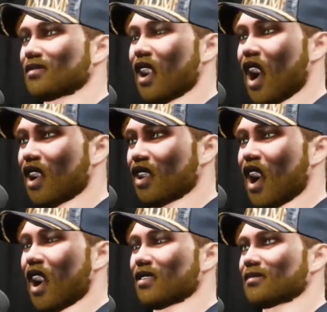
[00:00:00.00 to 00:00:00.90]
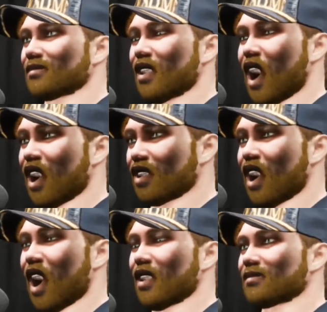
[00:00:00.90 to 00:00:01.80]
Now it's true, you've
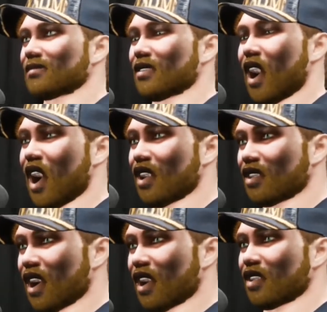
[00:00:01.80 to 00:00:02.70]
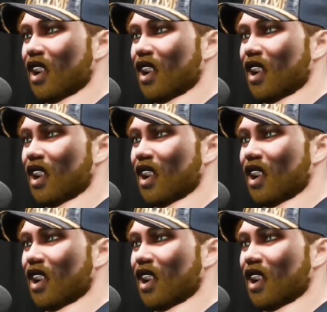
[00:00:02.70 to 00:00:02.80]
beaten the saucy chap.